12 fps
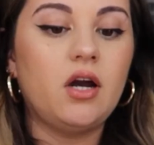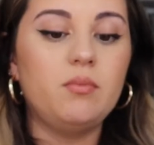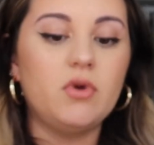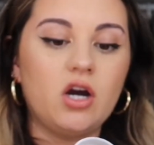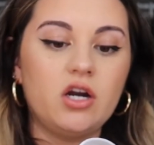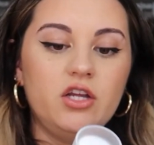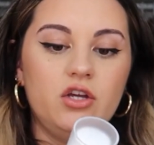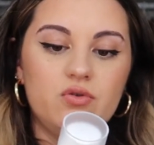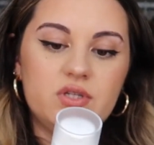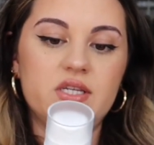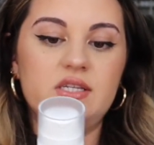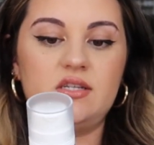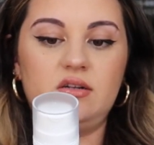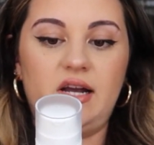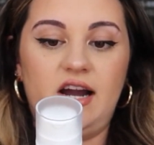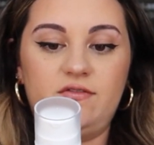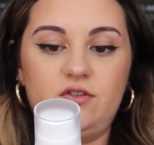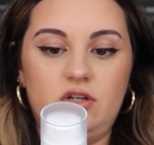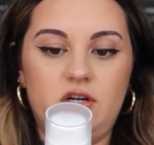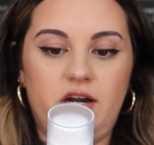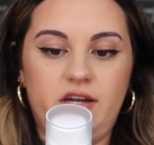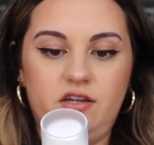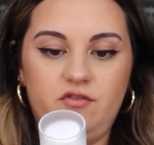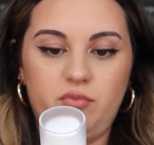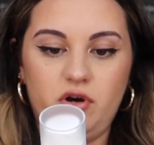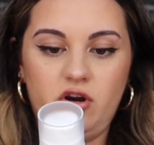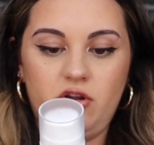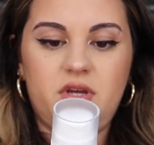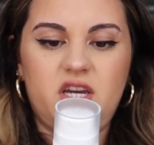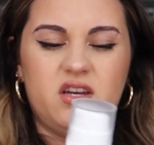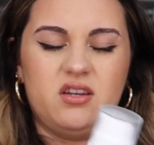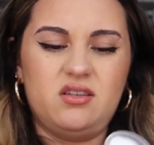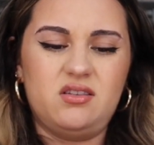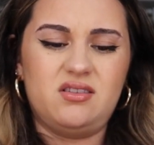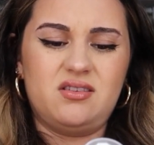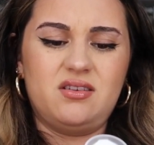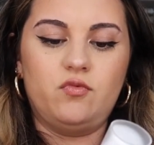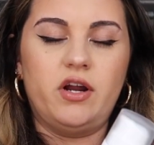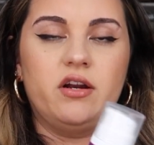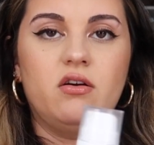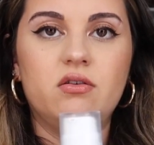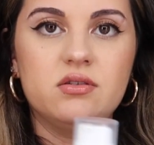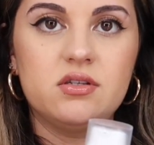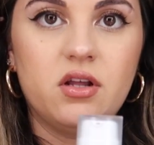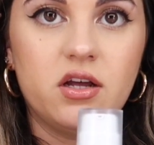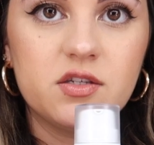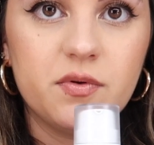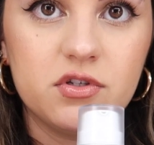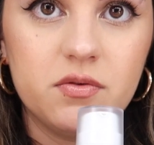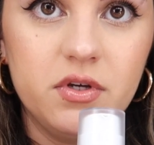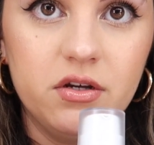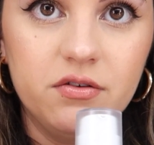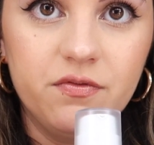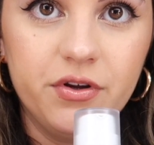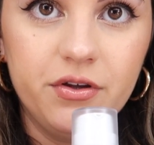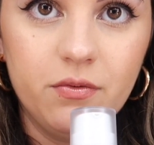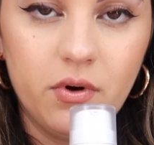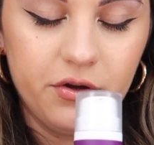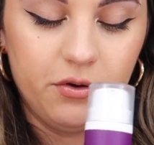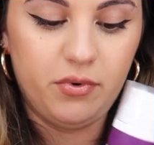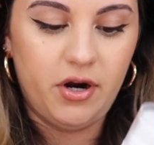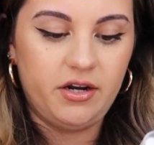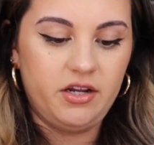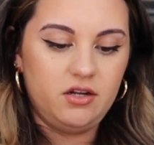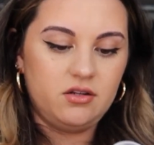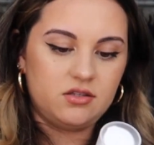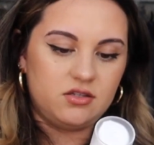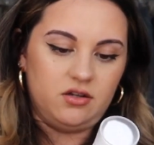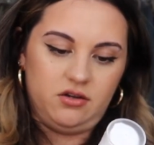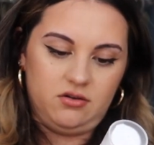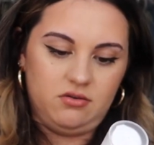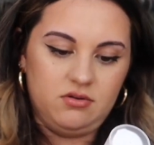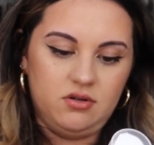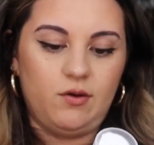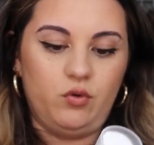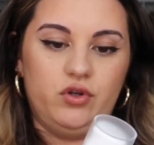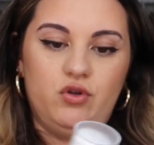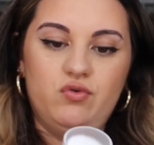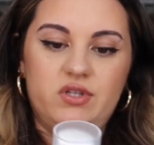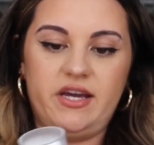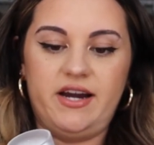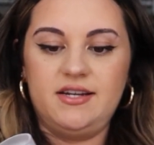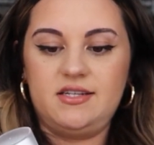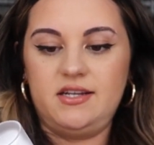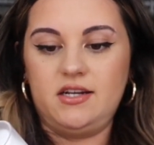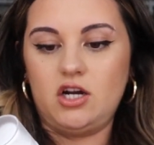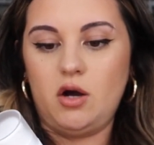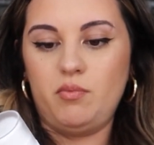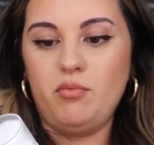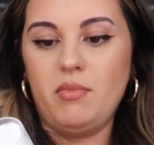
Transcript: I'm not going to use this till after I give birth because retinol is not supposed to be good for you while you're pregnant. So I will use that in a couple